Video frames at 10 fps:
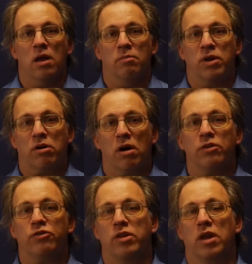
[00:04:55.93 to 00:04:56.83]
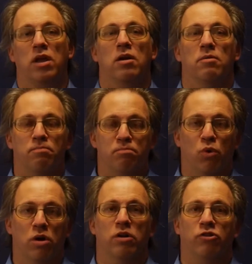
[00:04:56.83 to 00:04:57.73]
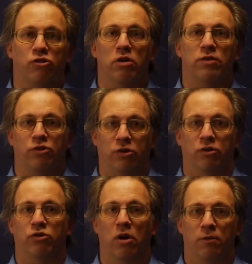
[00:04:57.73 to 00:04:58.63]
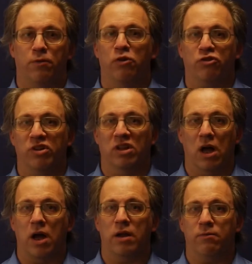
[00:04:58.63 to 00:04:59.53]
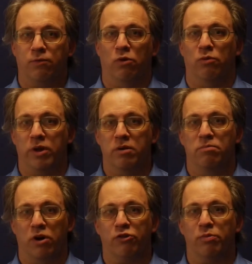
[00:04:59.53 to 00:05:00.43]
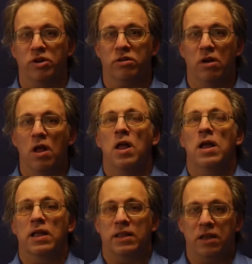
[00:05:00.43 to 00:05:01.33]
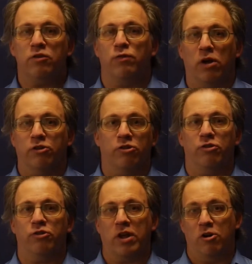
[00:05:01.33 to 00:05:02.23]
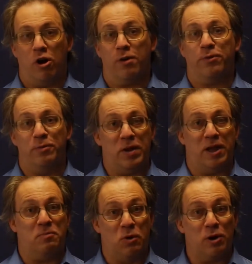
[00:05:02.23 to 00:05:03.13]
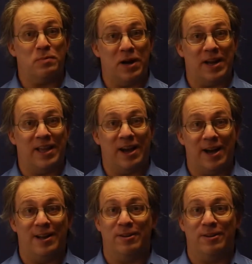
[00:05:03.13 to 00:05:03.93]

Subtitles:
Because the mortgage servicers are first in line for reimbursement, These vultures can often make more money on